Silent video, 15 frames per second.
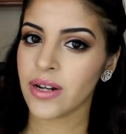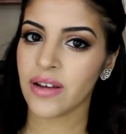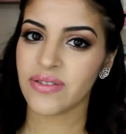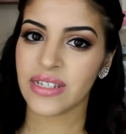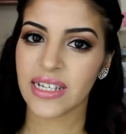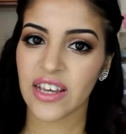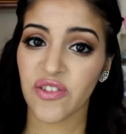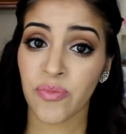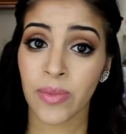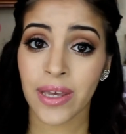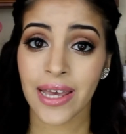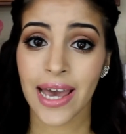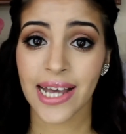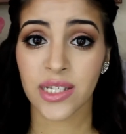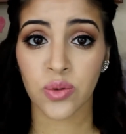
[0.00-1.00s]
enough to give
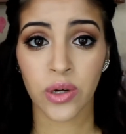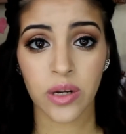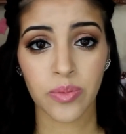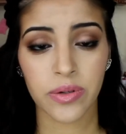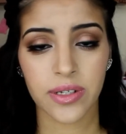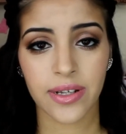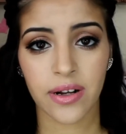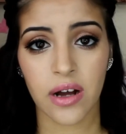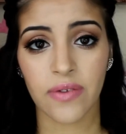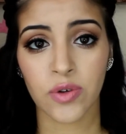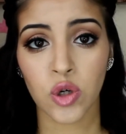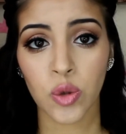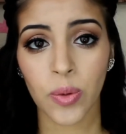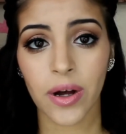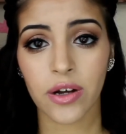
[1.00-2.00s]
me a 20% off
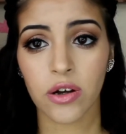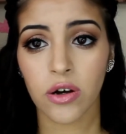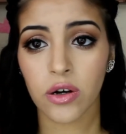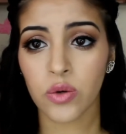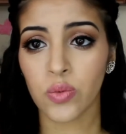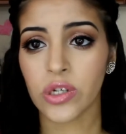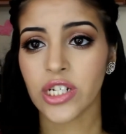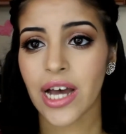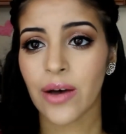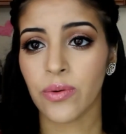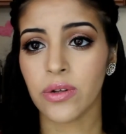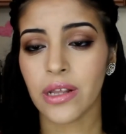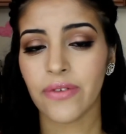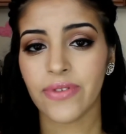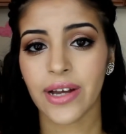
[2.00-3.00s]
coupon code, which I
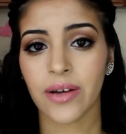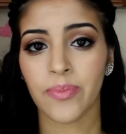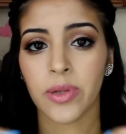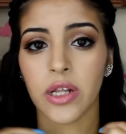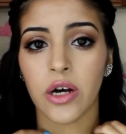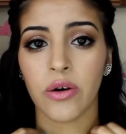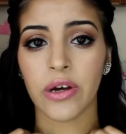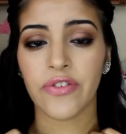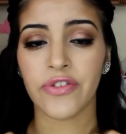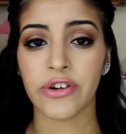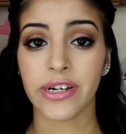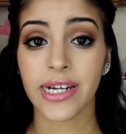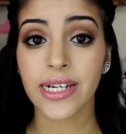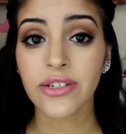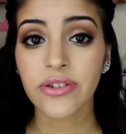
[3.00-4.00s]
will leave down below if
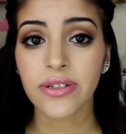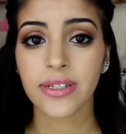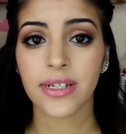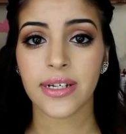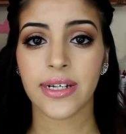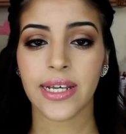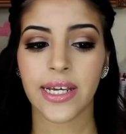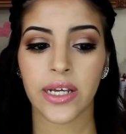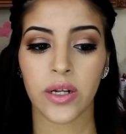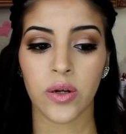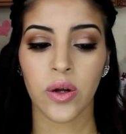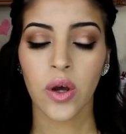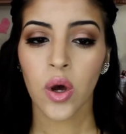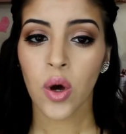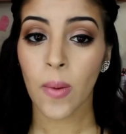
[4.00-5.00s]
you're interested
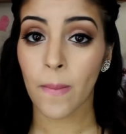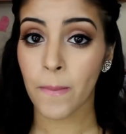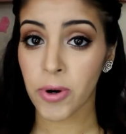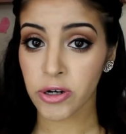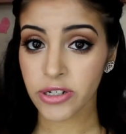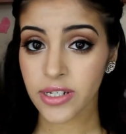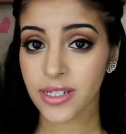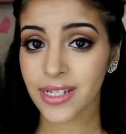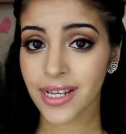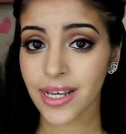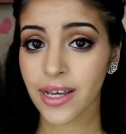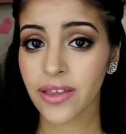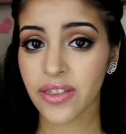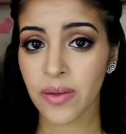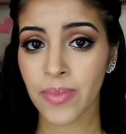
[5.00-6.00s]
in
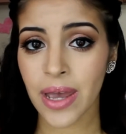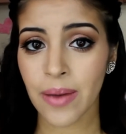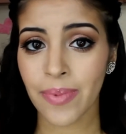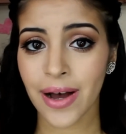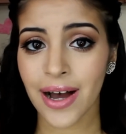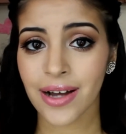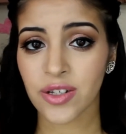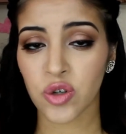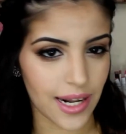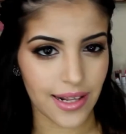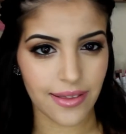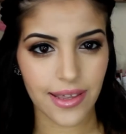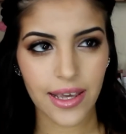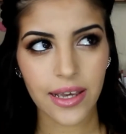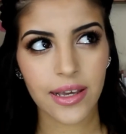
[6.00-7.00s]
purchasing the Maybox. I
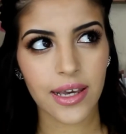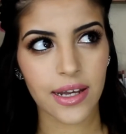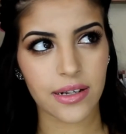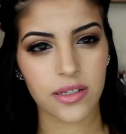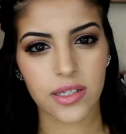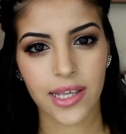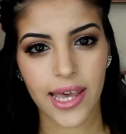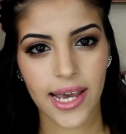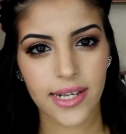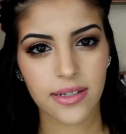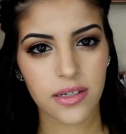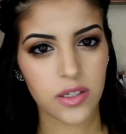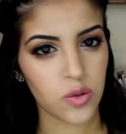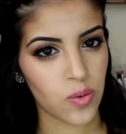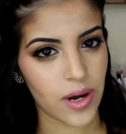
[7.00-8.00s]
think it's
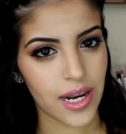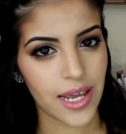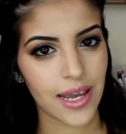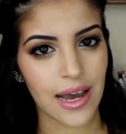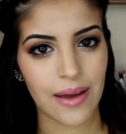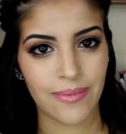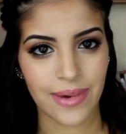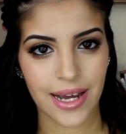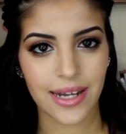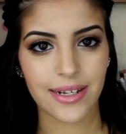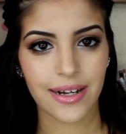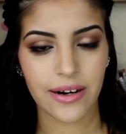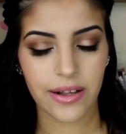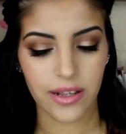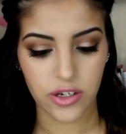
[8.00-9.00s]
KC20, I'm not
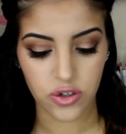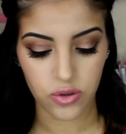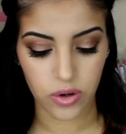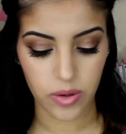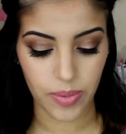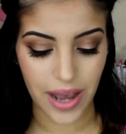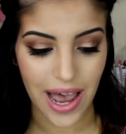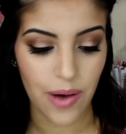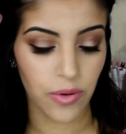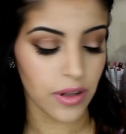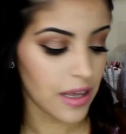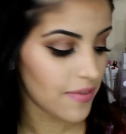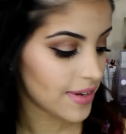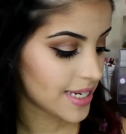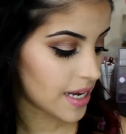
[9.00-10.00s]
entirely sure, but I will
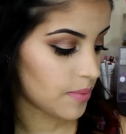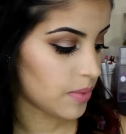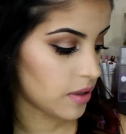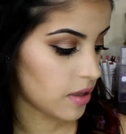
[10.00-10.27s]
leave it down